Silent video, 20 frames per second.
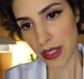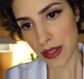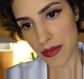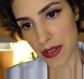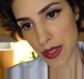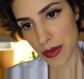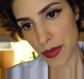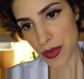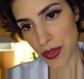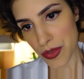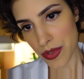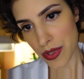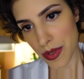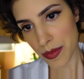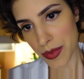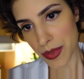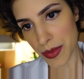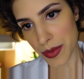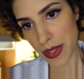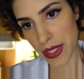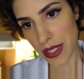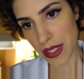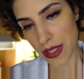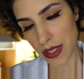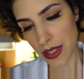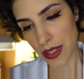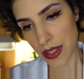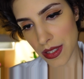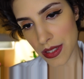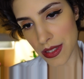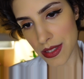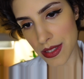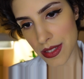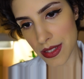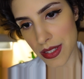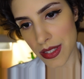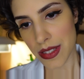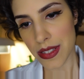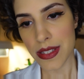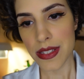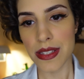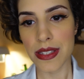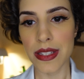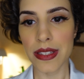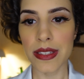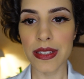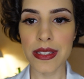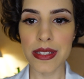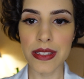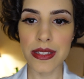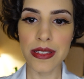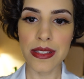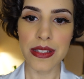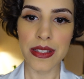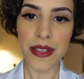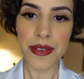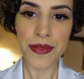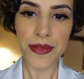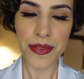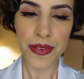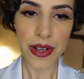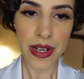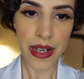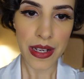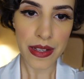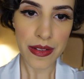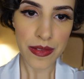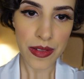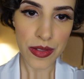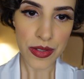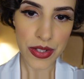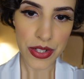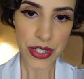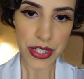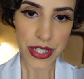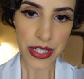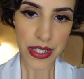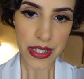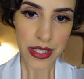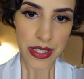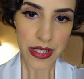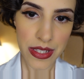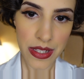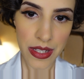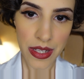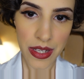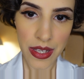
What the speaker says: have some trouble with C6 and C5. Those are just